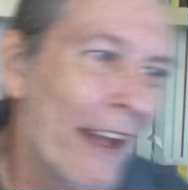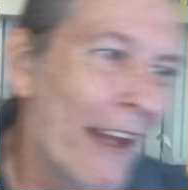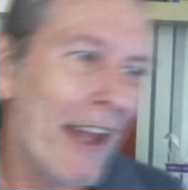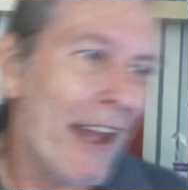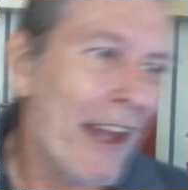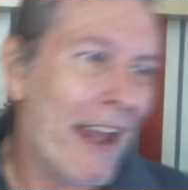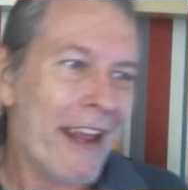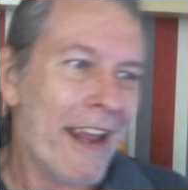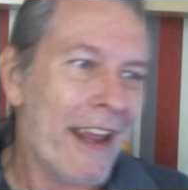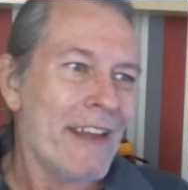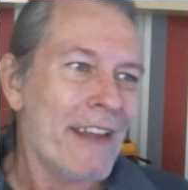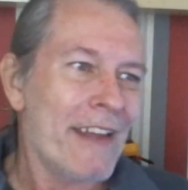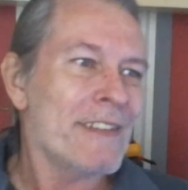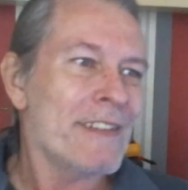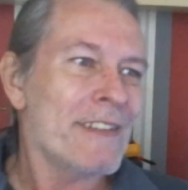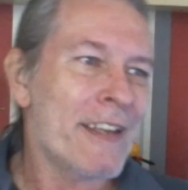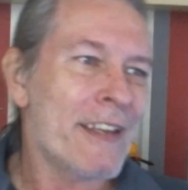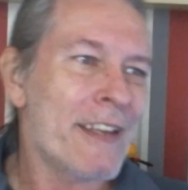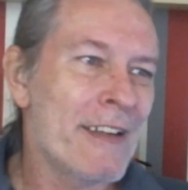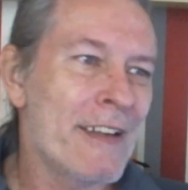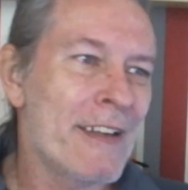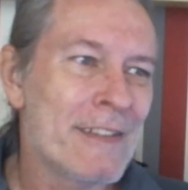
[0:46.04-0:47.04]
And
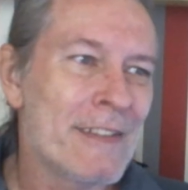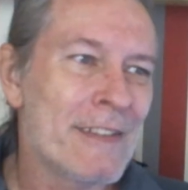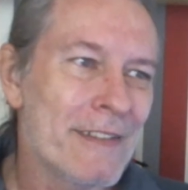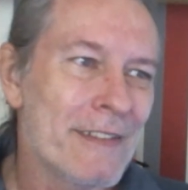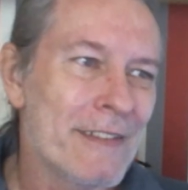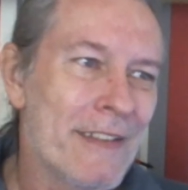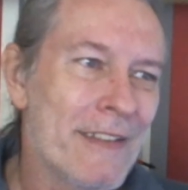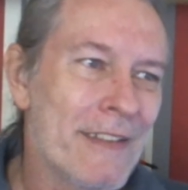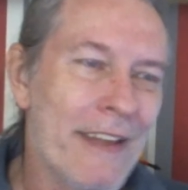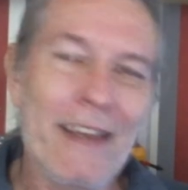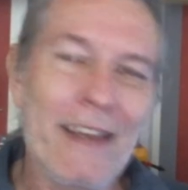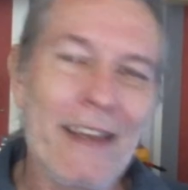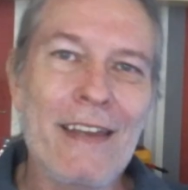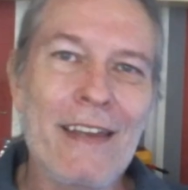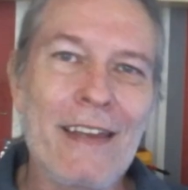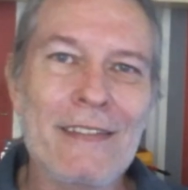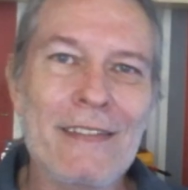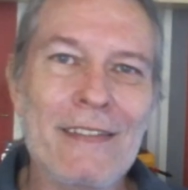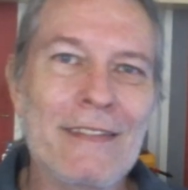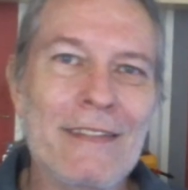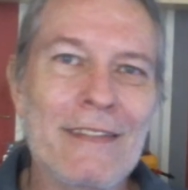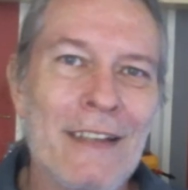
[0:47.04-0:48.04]

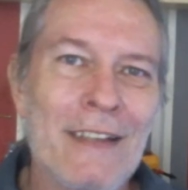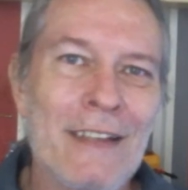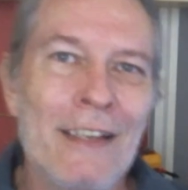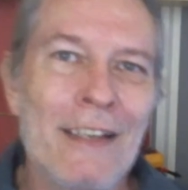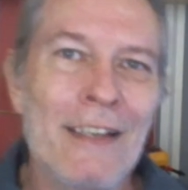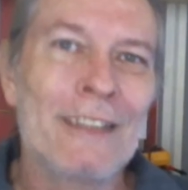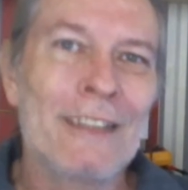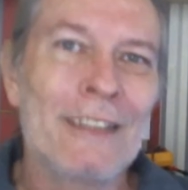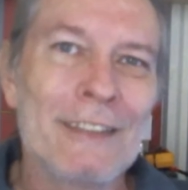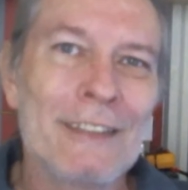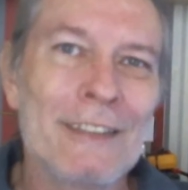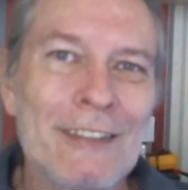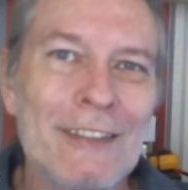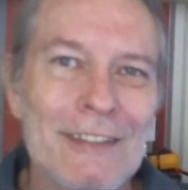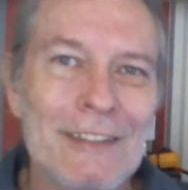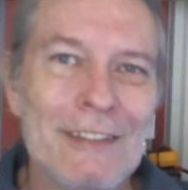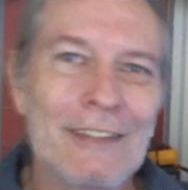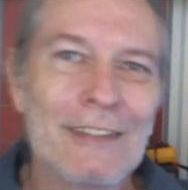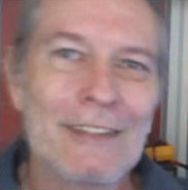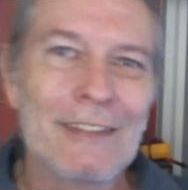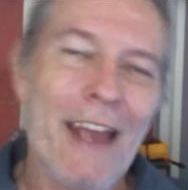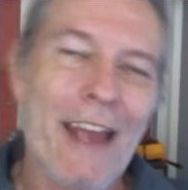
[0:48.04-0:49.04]
yes,
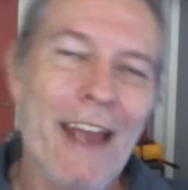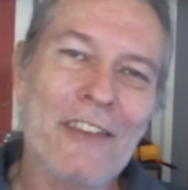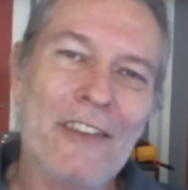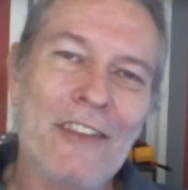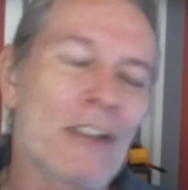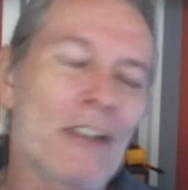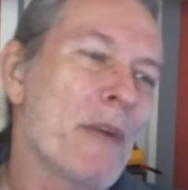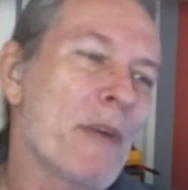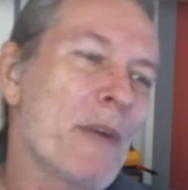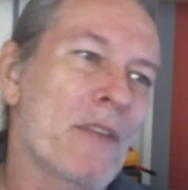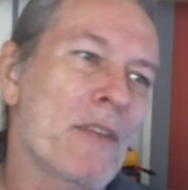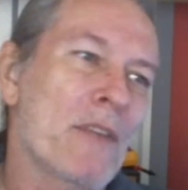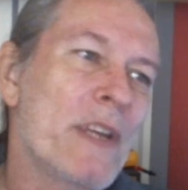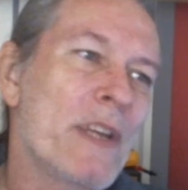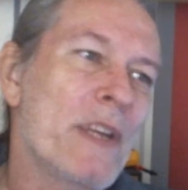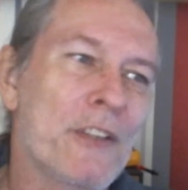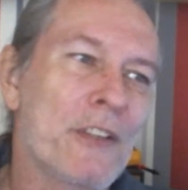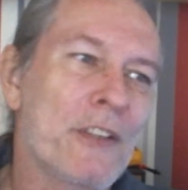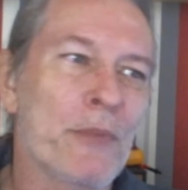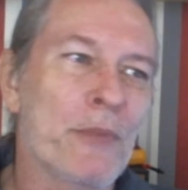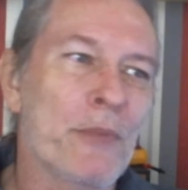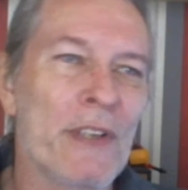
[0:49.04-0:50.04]
that took about a
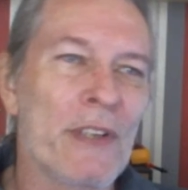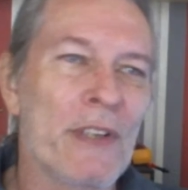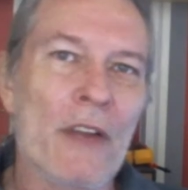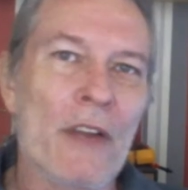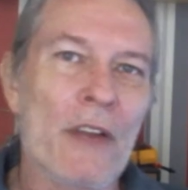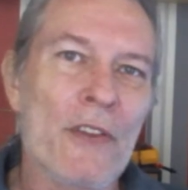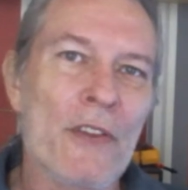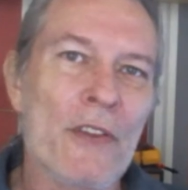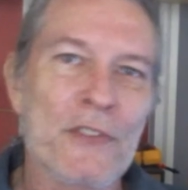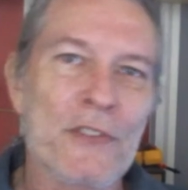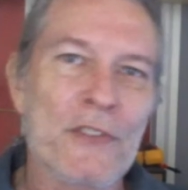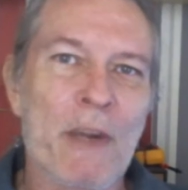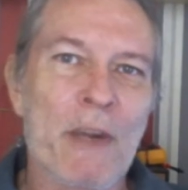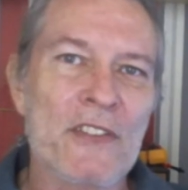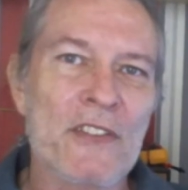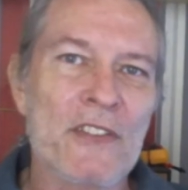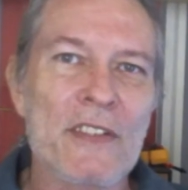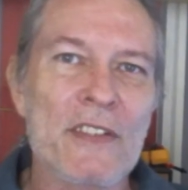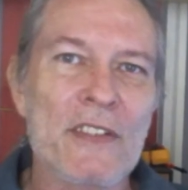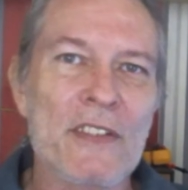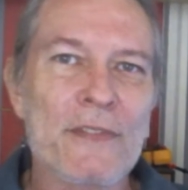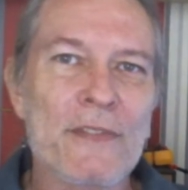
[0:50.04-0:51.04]
week to print all those
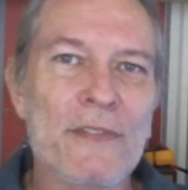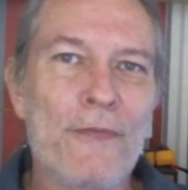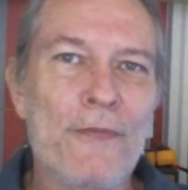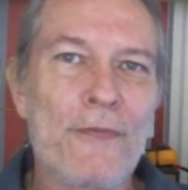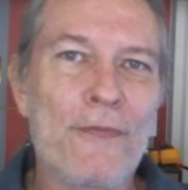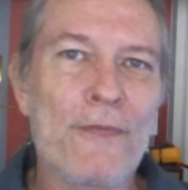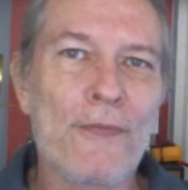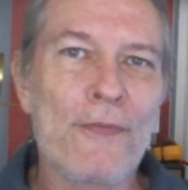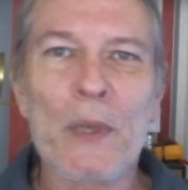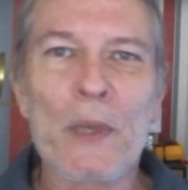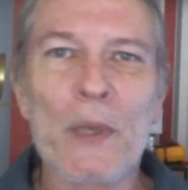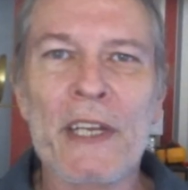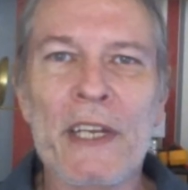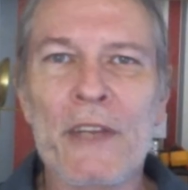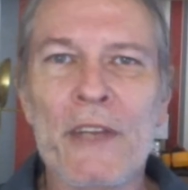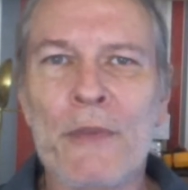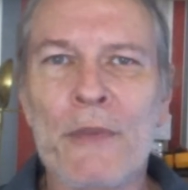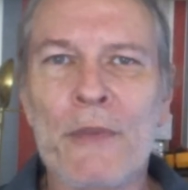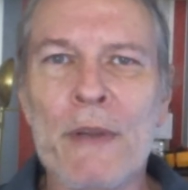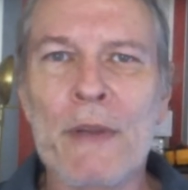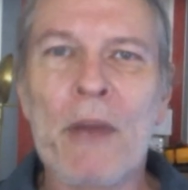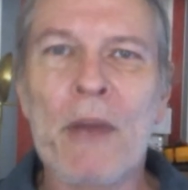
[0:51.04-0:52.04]
parts. There's
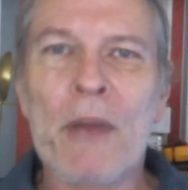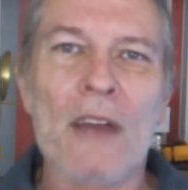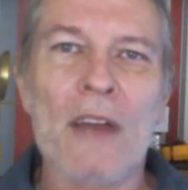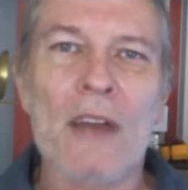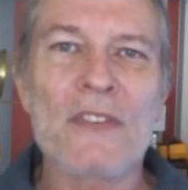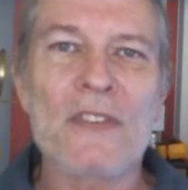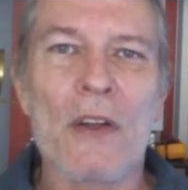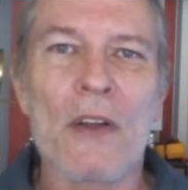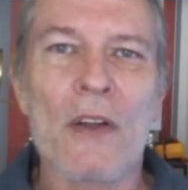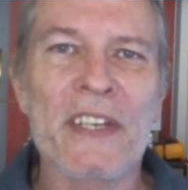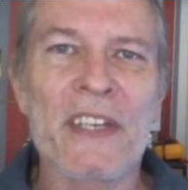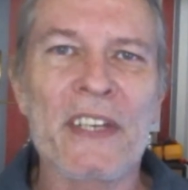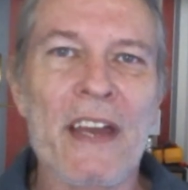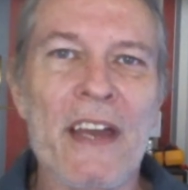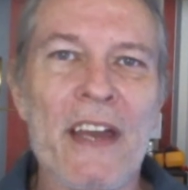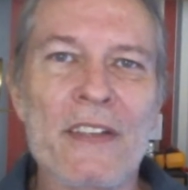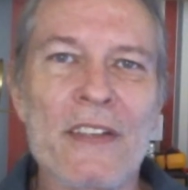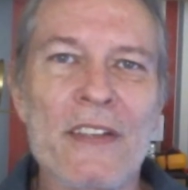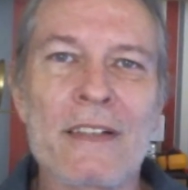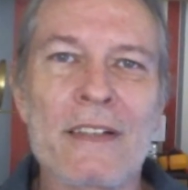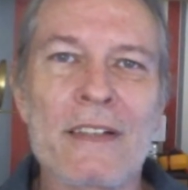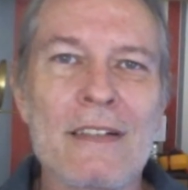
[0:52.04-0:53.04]
43 parts
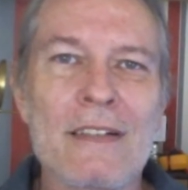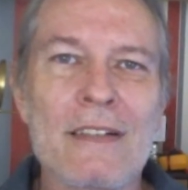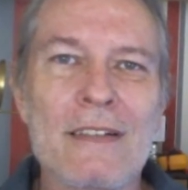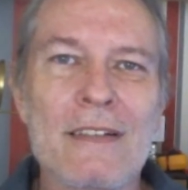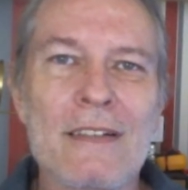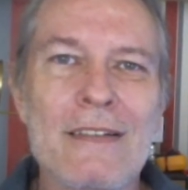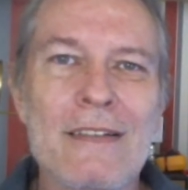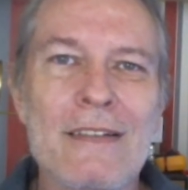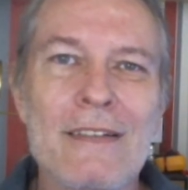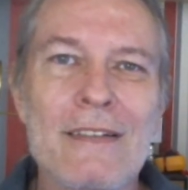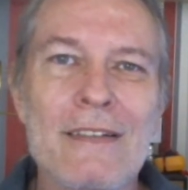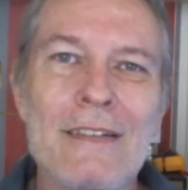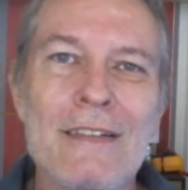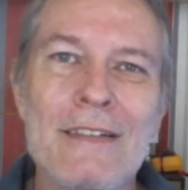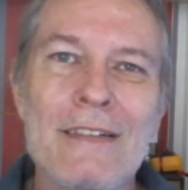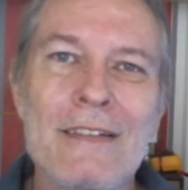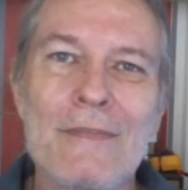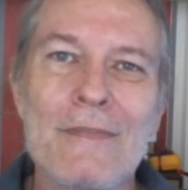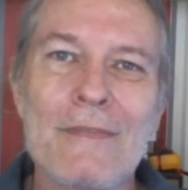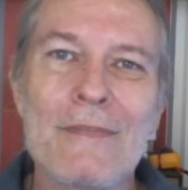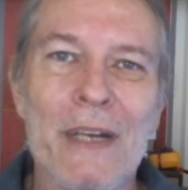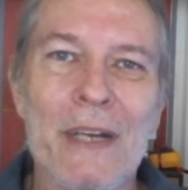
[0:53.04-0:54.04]
altogether,
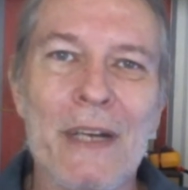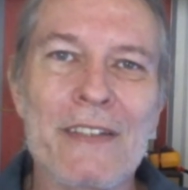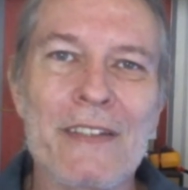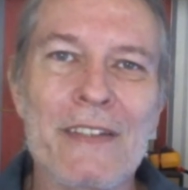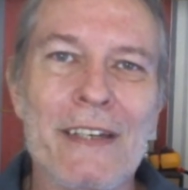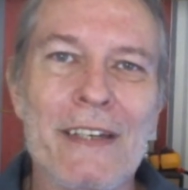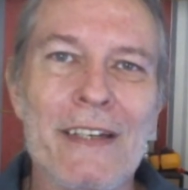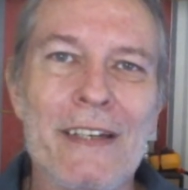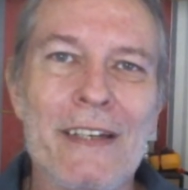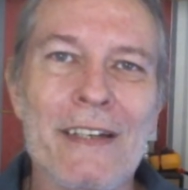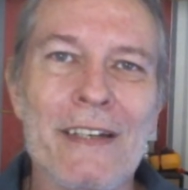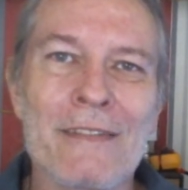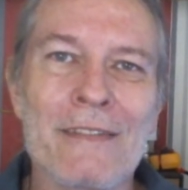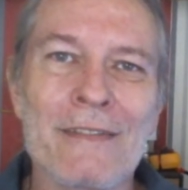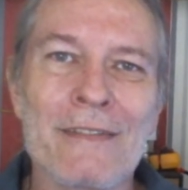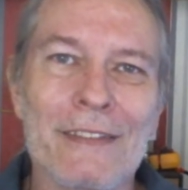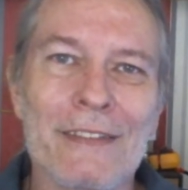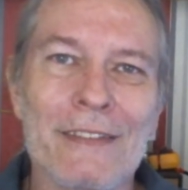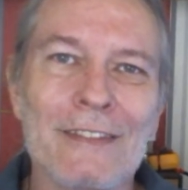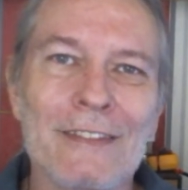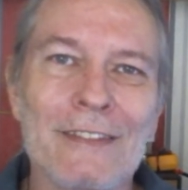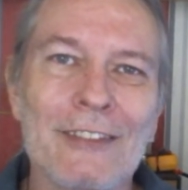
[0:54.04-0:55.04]
but
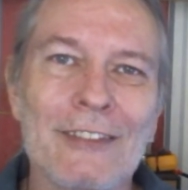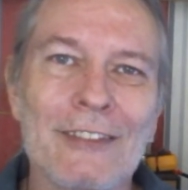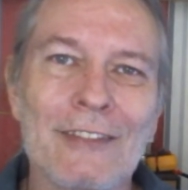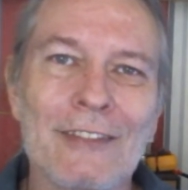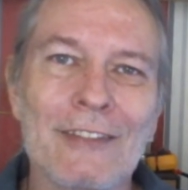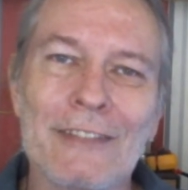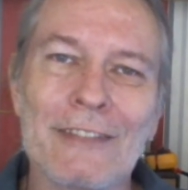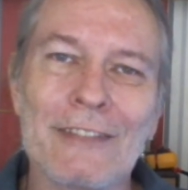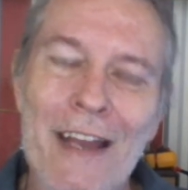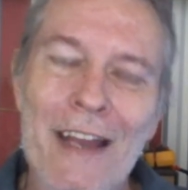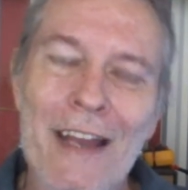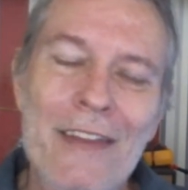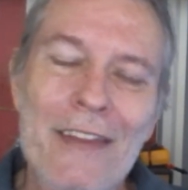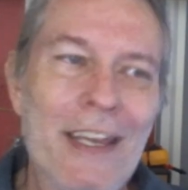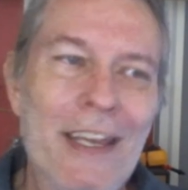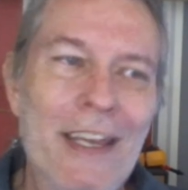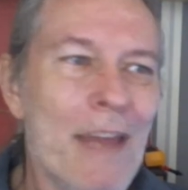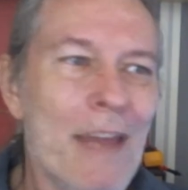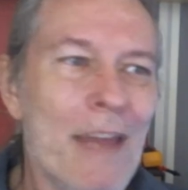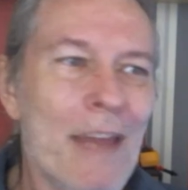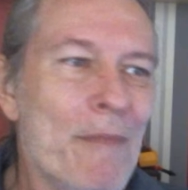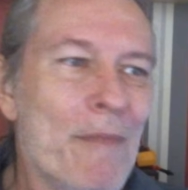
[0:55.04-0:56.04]
yeah, they
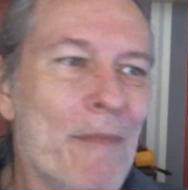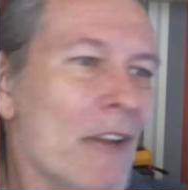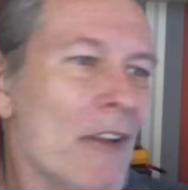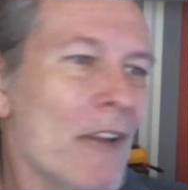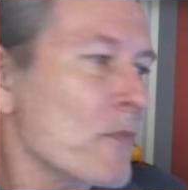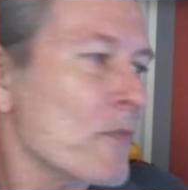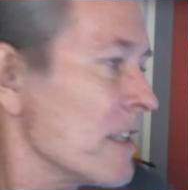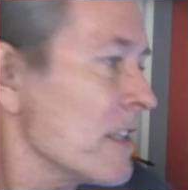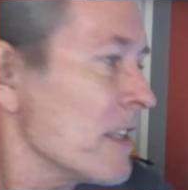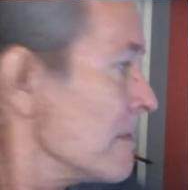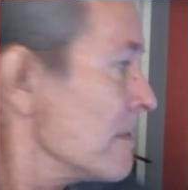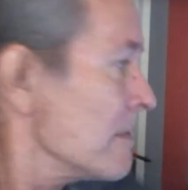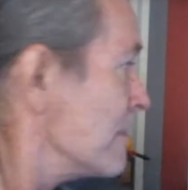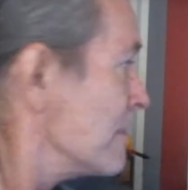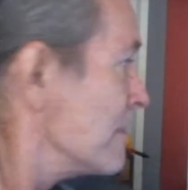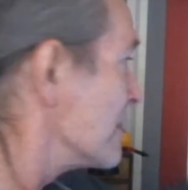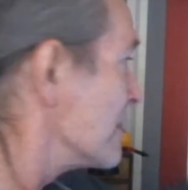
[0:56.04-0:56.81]
came out well.